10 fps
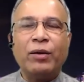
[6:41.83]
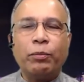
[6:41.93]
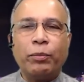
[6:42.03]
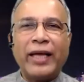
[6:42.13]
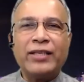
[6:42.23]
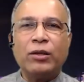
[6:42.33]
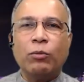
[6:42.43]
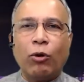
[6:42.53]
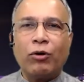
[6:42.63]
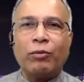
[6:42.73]
placing
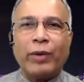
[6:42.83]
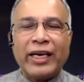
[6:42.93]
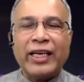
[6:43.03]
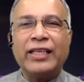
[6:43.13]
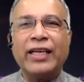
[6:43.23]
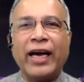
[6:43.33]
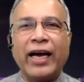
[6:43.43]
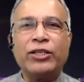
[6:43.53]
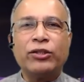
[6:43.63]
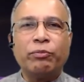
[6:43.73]
more money in the
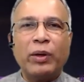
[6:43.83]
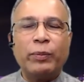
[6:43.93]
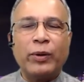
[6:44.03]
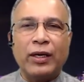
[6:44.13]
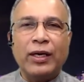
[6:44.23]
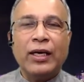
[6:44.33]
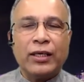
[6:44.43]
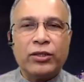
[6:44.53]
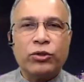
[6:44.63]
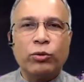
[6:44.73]
hands of people,
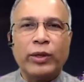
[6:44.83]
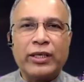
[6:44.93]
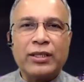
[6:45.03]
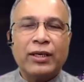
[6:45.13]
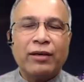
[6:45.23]
consumers,